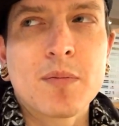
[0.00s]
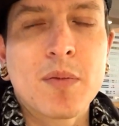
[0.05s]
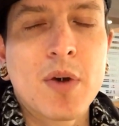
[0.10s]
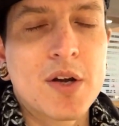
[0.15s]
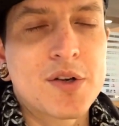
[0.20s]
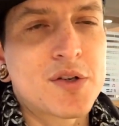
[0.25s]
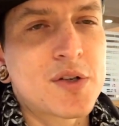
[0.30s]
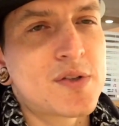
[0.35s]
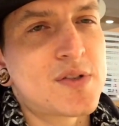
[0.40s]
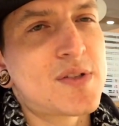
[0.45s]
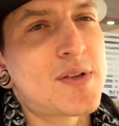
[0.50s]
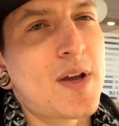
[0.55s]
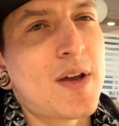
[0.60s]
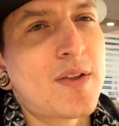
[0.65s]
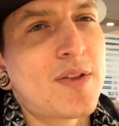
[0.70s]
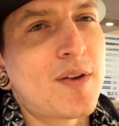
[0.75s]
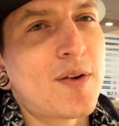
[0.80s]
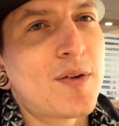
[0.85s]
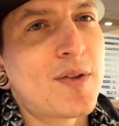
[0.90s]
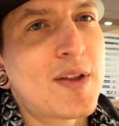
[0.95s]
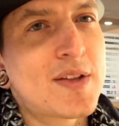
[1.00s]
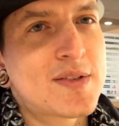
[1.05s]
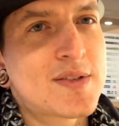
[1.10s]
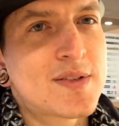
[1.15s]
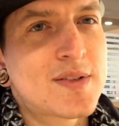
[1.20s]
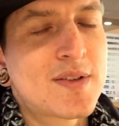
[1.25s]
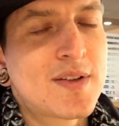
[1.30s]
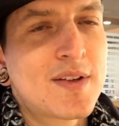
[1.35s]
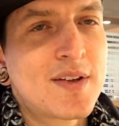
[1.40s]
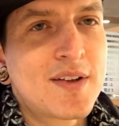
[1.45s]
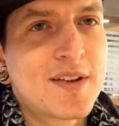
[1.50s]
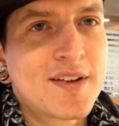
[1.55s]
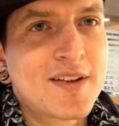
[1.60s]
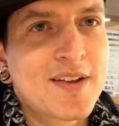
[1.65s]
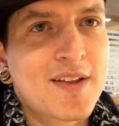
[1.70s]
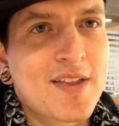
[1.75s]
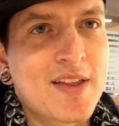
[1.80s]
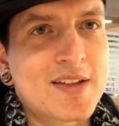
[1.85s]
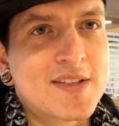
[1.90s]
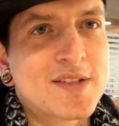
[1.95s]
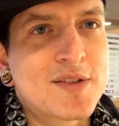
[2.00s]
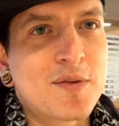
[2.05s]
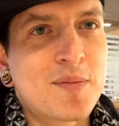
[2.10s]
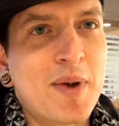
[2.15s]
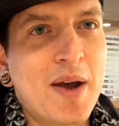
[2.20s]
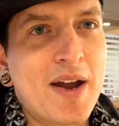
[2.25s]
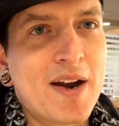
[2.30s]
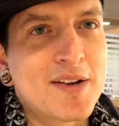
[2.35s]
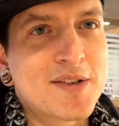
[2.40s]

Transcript: I shouldn't say it though. That's that's too bad.